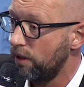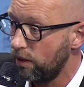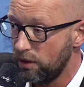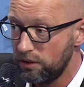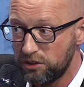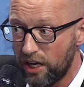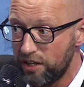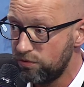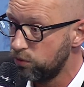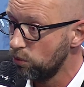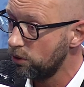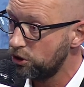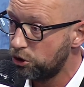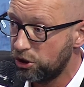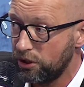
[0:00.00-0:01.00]
And I
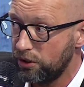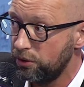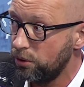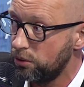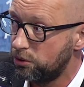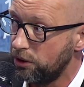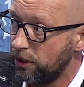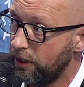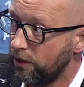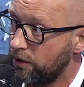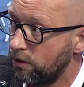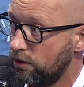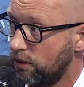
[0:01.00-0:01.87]
fully share your take.